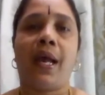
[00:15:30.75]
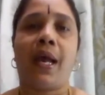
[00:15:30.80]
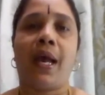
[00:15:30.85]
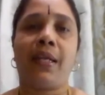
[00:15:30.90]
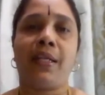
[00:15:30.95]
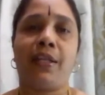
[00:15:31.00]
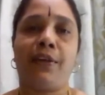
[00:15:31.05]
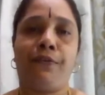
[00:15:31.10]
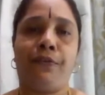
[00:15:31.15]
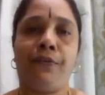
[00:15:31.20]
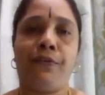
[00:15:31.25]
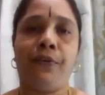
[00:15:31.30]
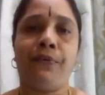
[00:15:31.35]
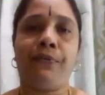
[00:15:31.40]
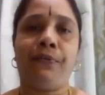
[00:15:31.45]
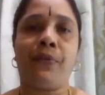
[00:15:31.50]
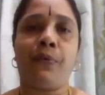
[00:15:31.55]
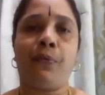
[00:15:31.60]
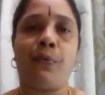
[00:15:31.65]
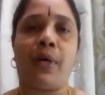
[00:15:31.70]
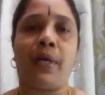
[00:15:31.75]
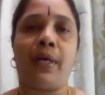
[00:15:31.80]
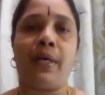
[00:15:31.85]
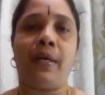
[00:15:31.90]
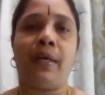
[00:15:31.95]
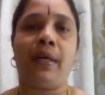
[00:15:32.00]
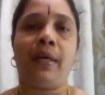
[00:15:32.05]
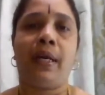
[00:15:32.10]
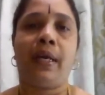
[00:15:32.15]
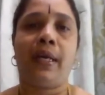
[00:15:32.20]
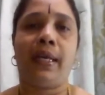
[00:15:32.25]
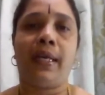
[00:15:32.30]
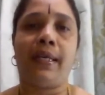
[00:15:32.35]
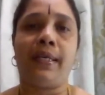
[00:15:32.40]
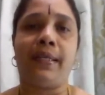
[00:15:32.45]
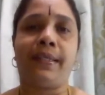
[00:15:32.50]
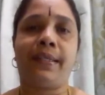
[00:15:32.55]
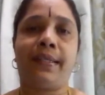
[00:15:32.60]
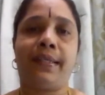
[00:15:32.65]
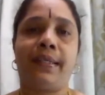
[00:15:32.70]
And the fifth one
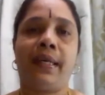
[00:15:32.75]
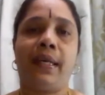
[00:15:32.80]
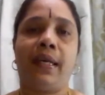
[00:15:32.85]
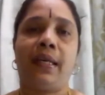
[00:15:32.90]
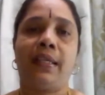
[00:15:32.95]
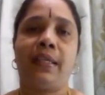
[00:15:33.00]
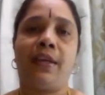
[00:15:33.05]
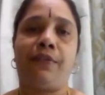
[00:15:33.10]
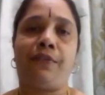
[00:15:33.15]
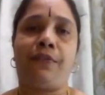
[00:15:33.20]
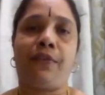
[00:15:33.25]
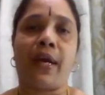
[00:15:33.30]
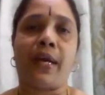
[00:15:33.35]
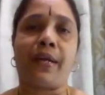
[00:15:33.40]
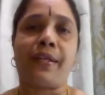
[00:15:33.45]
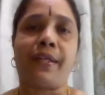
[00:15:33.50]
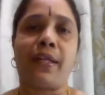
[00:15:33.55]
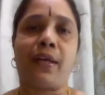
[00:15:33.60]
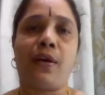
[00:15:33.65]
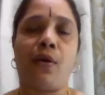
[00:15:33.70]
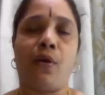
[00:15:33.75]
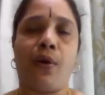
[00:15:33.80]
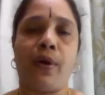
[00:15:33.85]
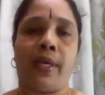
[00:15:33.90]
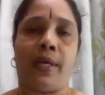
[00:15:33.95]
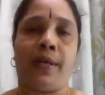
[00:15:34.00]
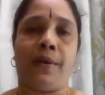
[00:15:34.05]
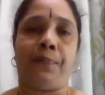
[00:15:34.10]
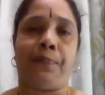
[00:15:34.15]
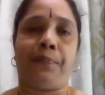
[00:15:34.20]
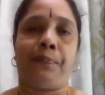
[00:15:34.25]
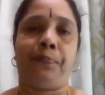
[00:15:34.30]
is the fats and oil.